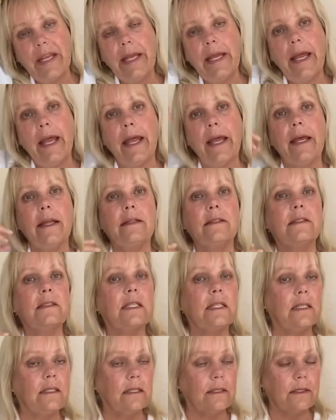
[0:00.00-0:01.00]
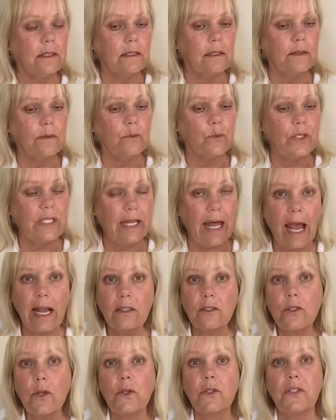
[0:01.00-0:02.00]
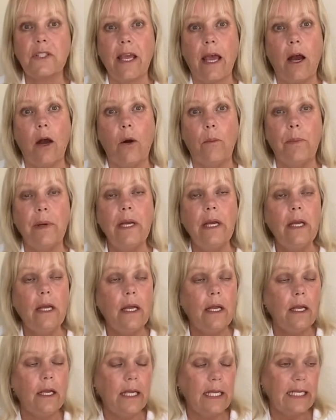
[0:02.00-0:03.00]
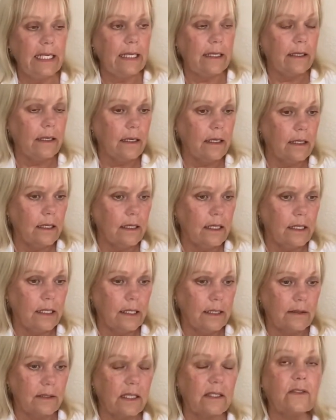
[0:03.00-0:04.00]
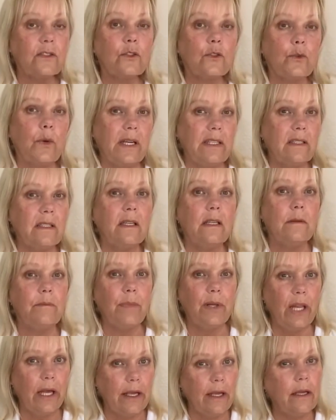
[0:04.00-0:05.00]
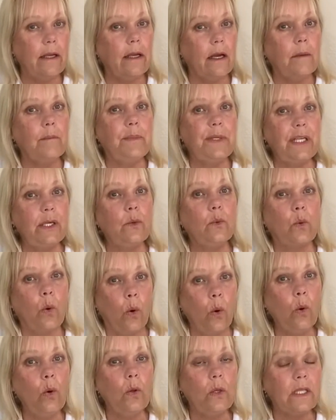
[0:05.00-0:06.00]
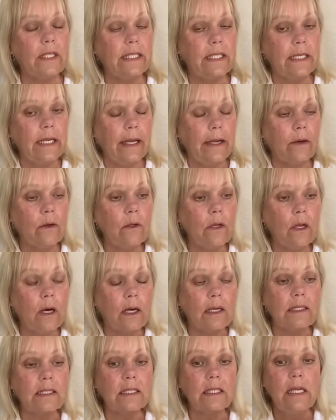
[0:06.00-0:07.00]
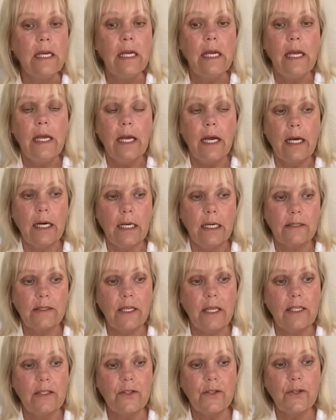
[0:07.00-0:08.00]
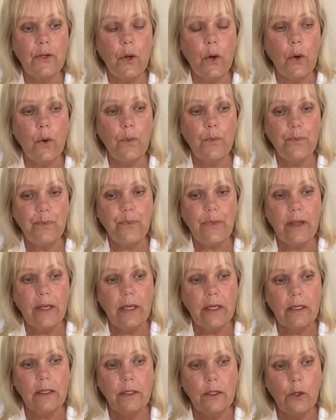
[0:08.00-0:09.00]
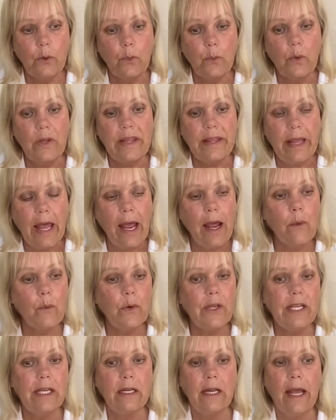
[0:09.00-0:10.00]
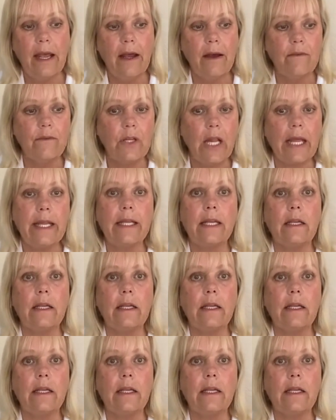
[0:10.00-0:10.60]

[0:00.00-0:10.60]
and to relax our scalp. And because stress can play a big role in hair loss. And so, with that, we can have like,